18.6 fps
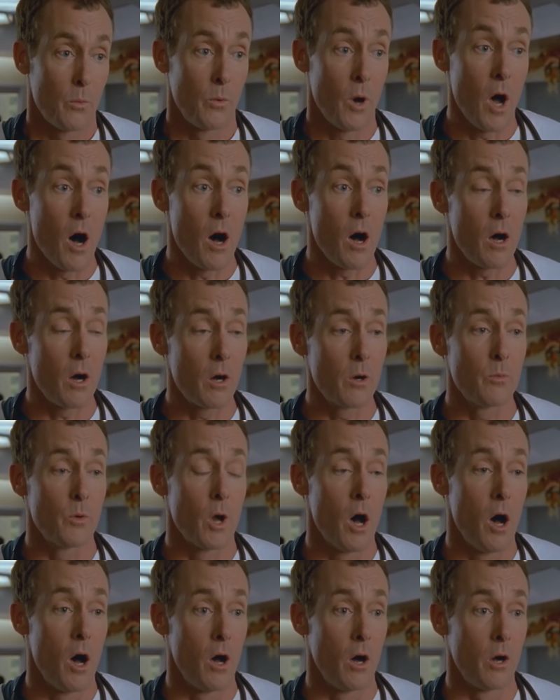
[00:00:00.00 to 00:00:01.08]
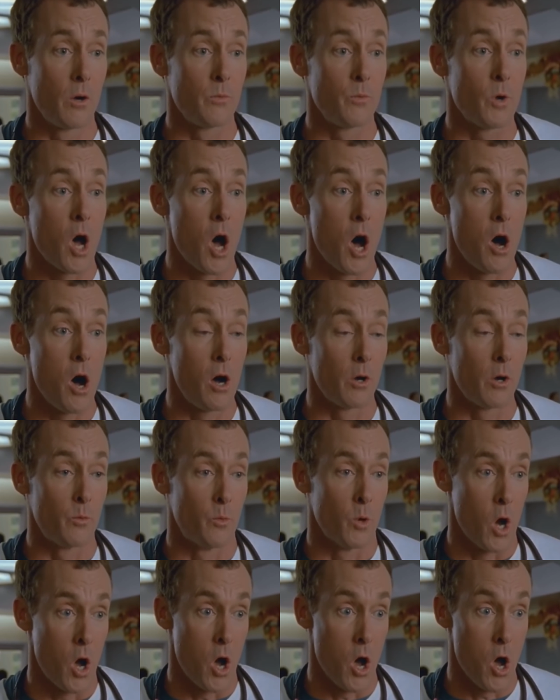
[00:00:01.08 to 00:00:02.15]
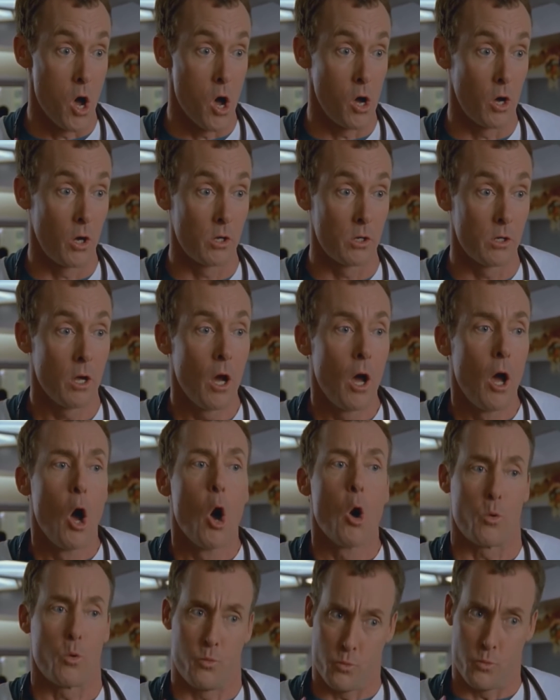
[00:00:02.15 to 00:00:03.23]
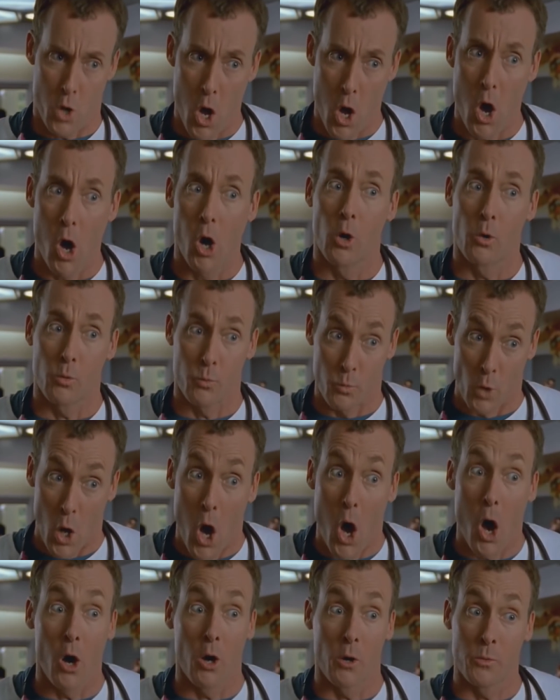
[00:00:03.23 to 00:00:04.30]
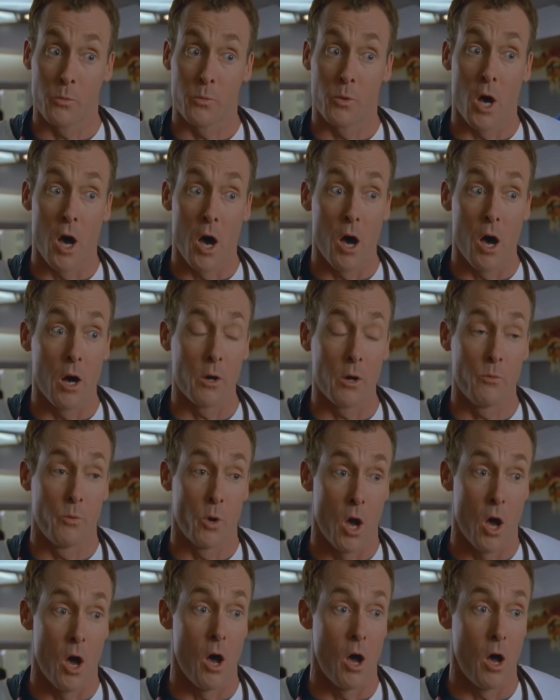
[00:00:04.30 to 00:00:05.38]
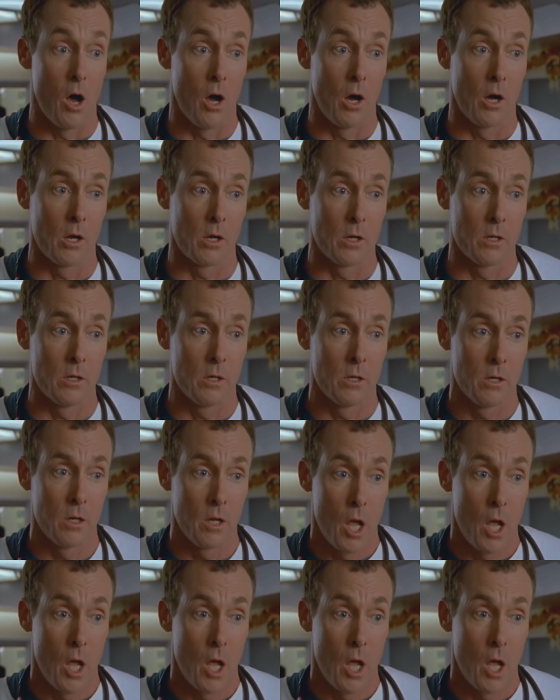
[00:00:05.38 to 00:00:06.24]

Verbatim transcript: Wrong, wrong, wrong, wrong. Wrong, wrong, wrong, wrong.